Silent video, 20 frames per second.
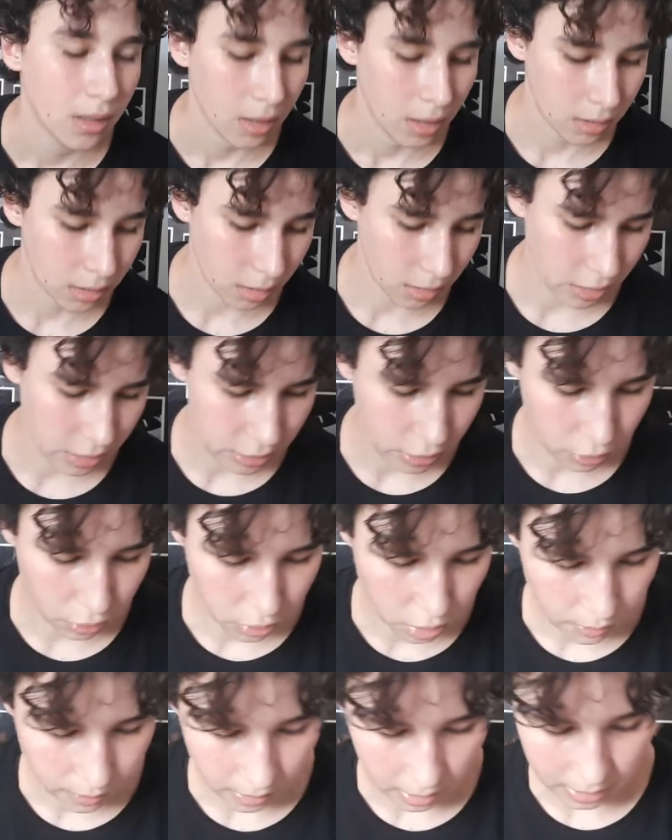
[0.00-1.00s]
another
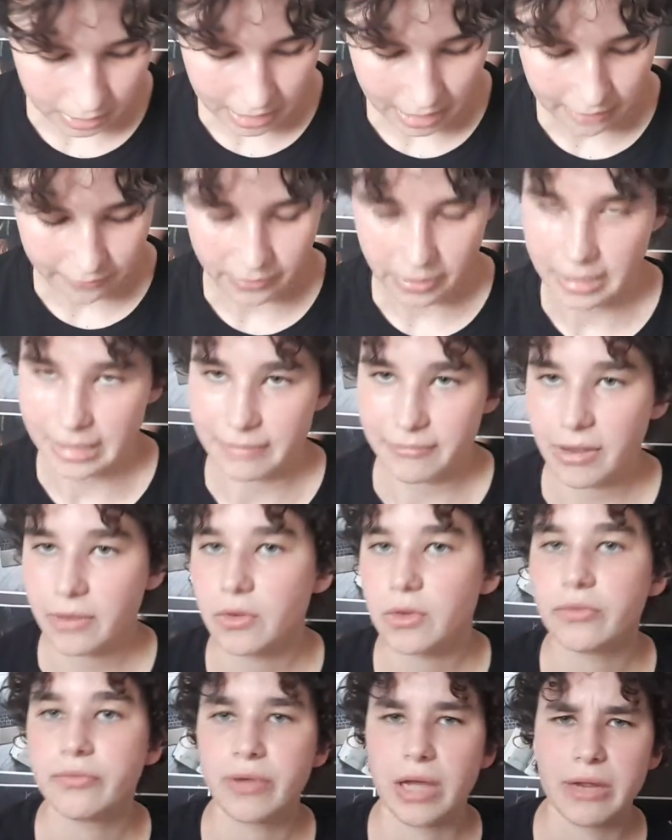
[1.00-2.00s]
YouTuber gave a
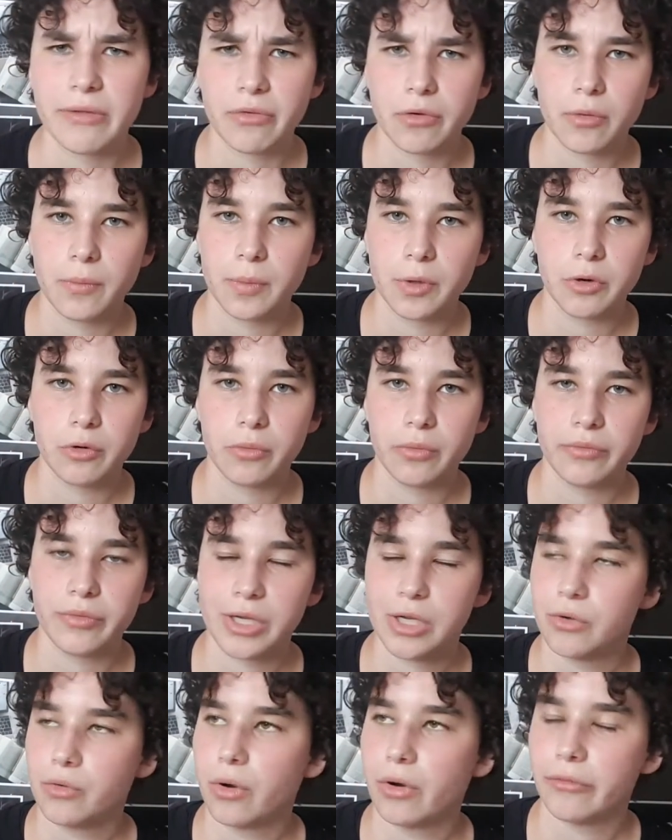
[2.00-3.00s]
very favorable
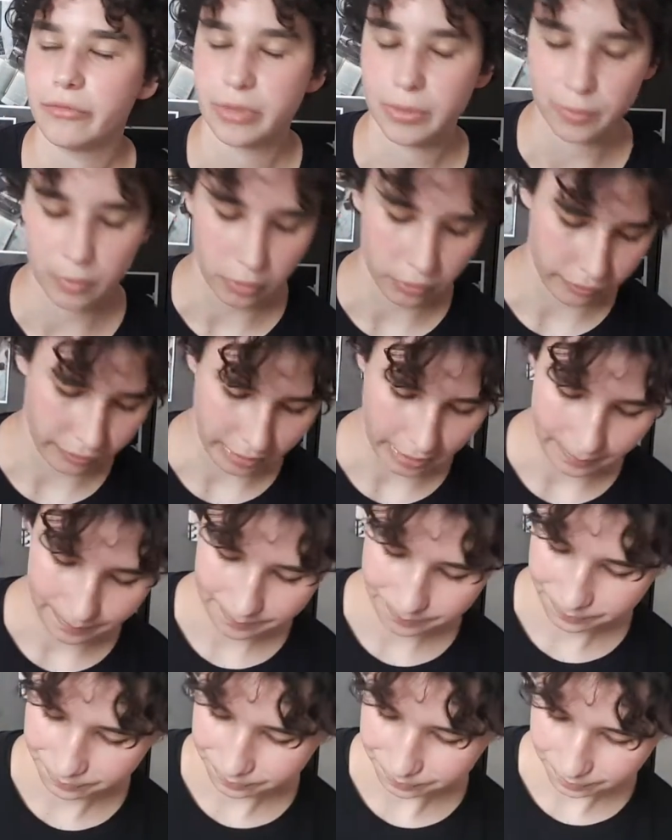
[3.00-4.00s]
review of the movie,
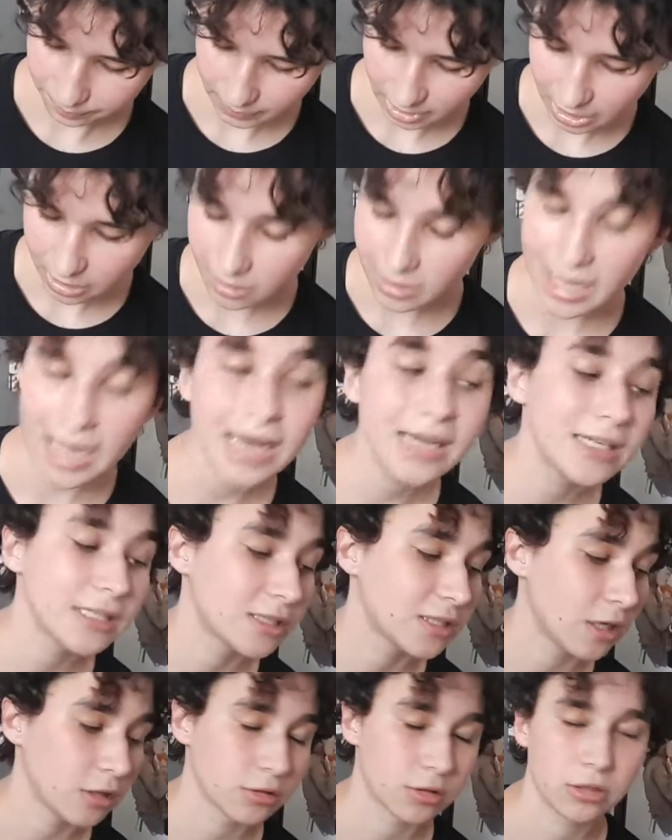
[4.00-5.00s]
and
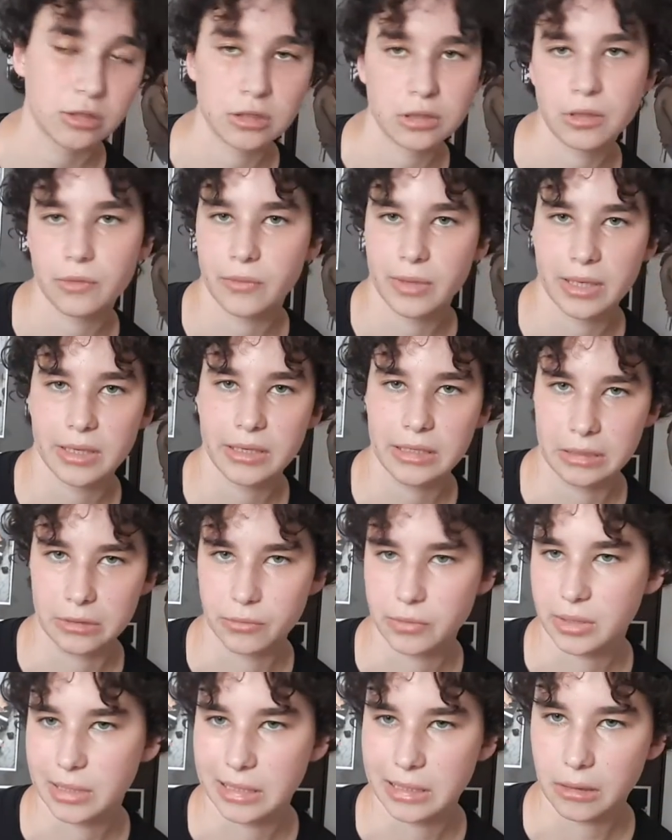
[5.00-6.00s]
it's also just a really
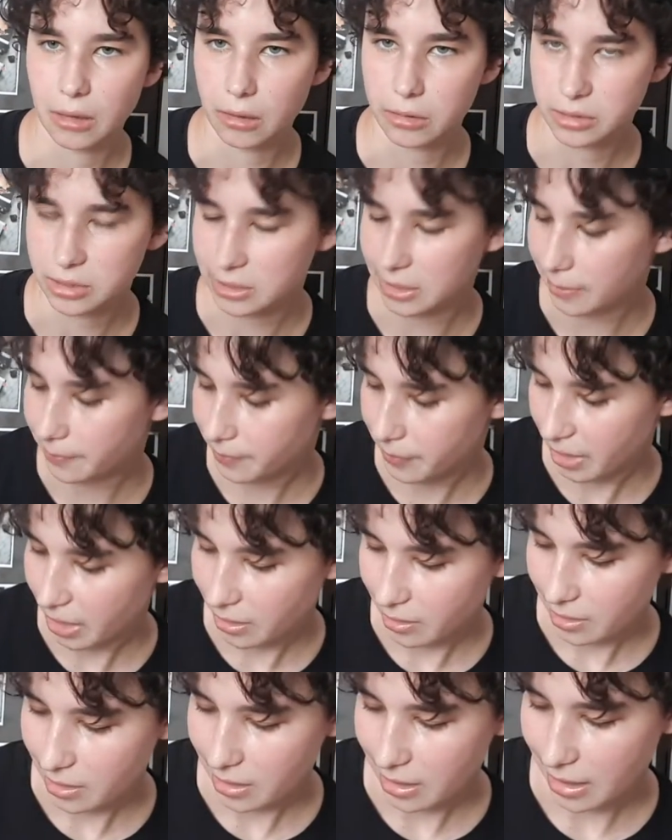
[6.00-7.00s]
interesting concept.
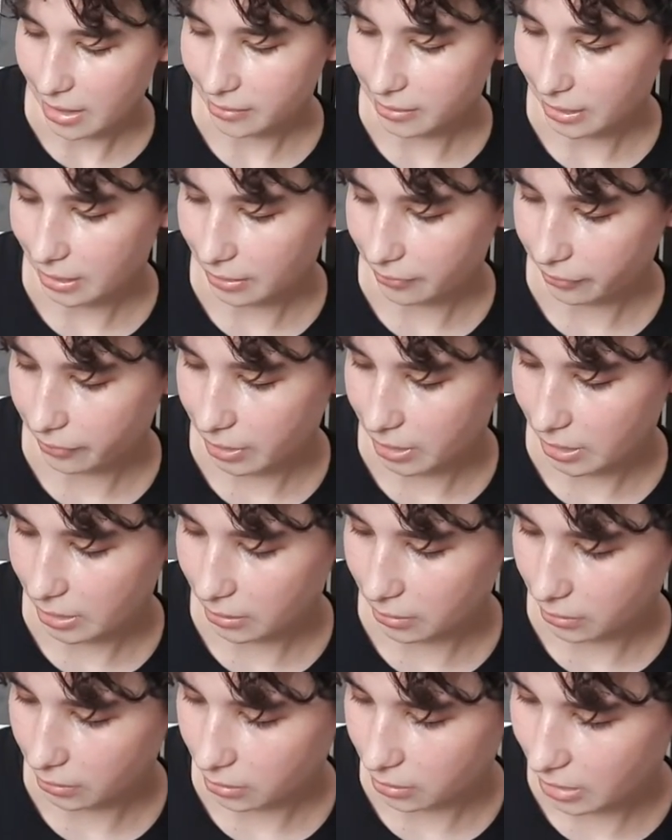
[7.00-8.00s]
And then
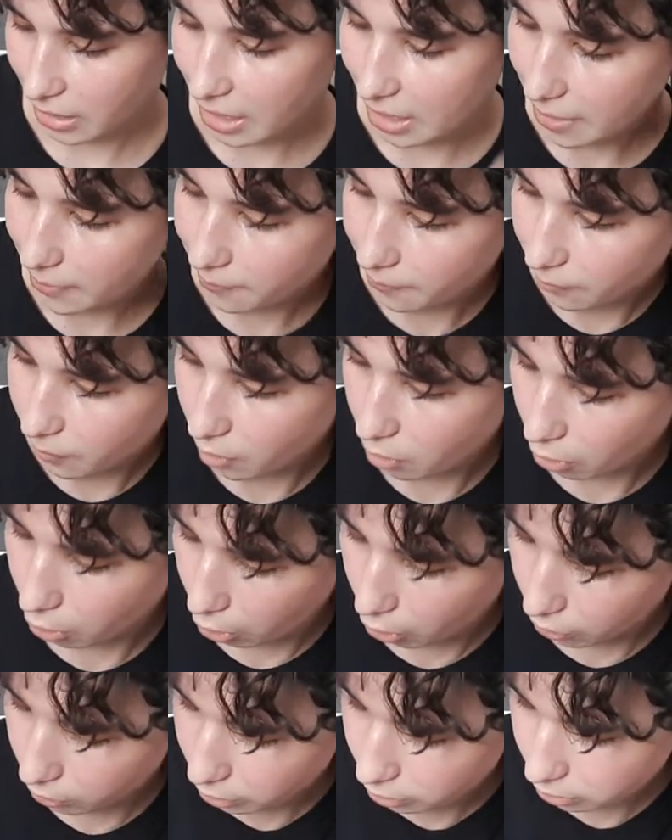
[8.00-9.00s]
in the same
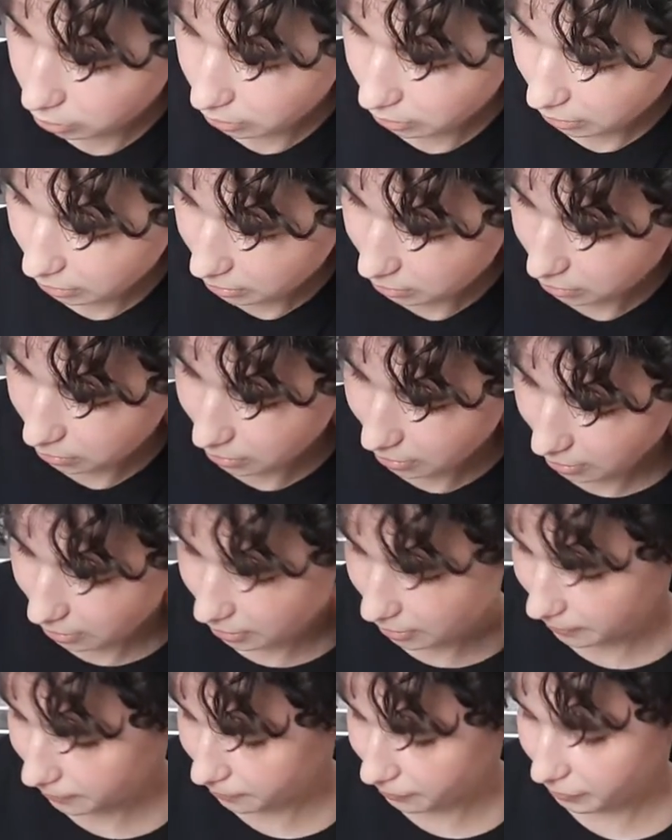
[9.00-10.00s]
horror
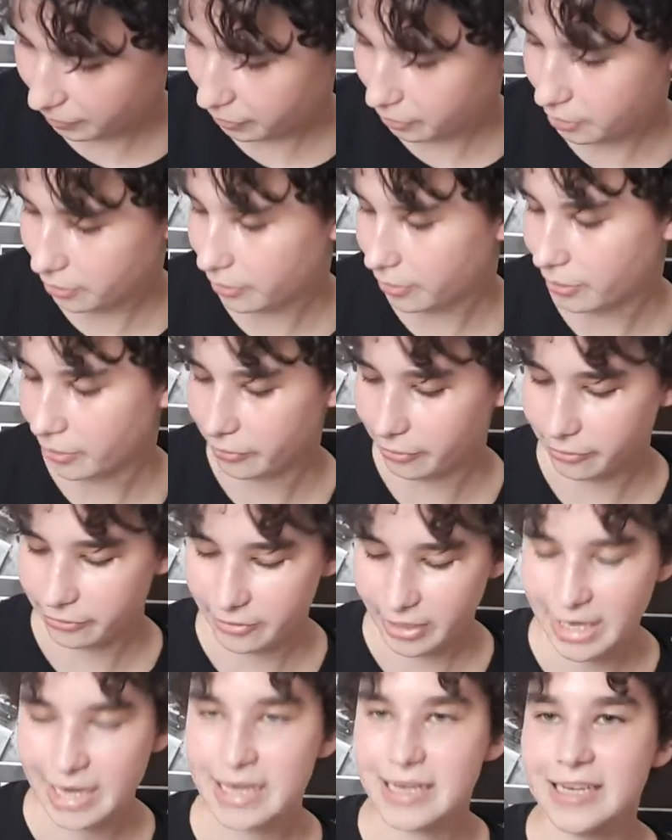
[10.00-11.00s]

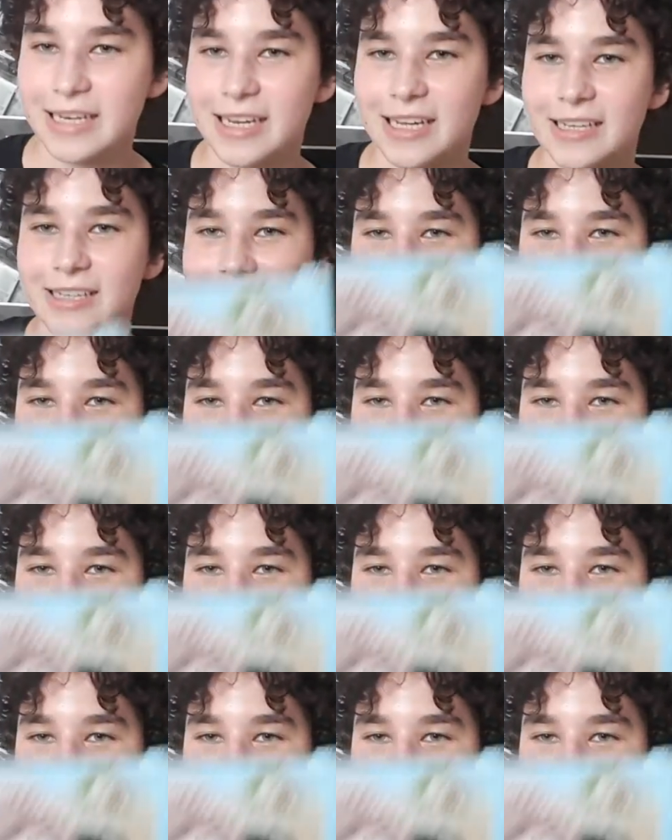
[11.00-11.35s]
vein,